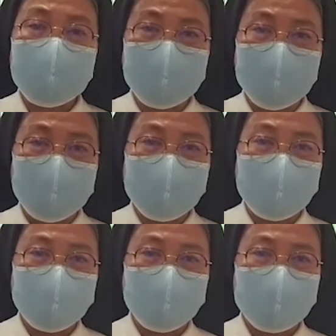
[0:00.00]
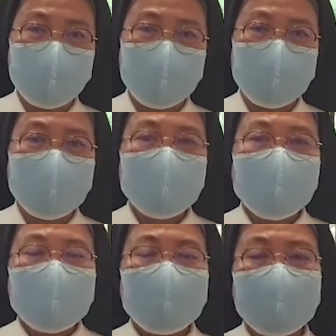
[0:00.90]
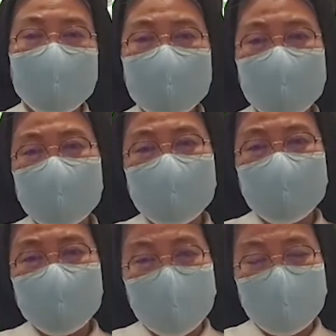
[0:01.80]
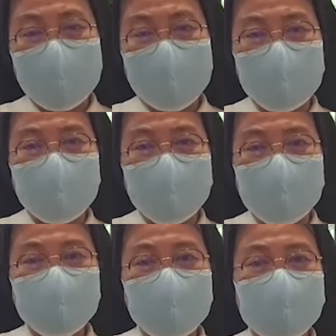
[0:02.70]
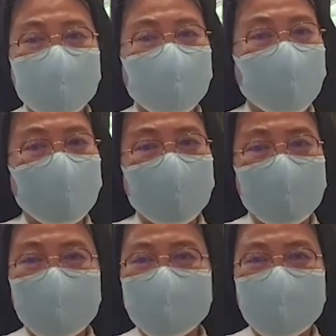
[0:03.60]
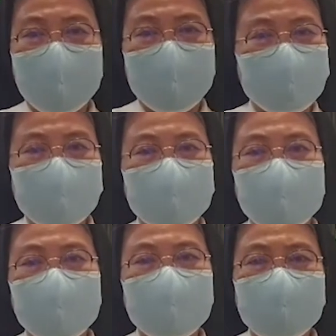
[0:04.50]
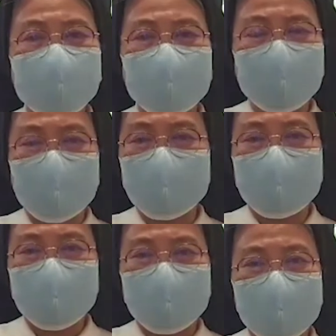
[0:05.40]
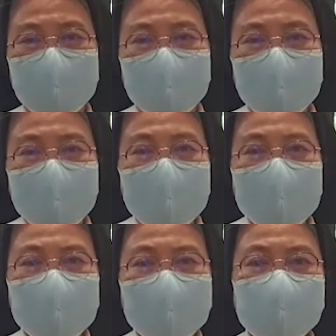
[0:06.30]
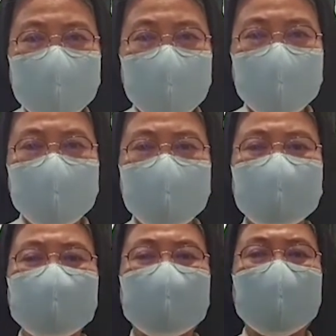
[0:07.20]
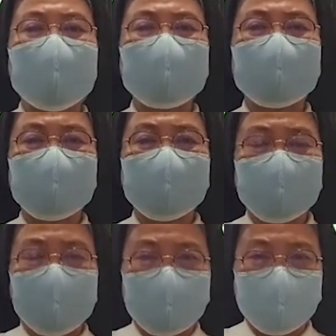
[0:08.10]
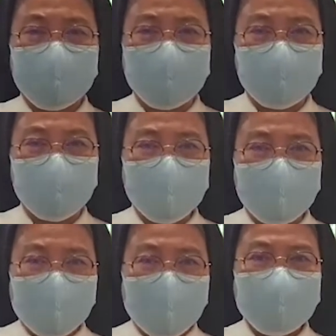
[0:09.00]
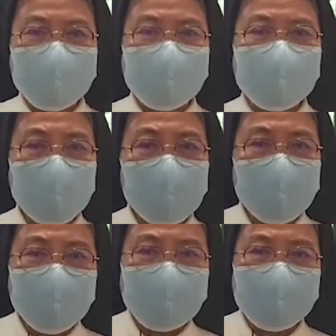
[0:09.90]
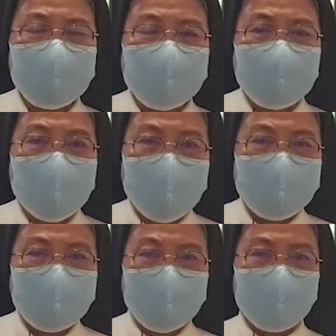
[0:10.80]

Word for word: something for their living. That is what happens when the Spirit is active in this world. When the Spirit inspires us,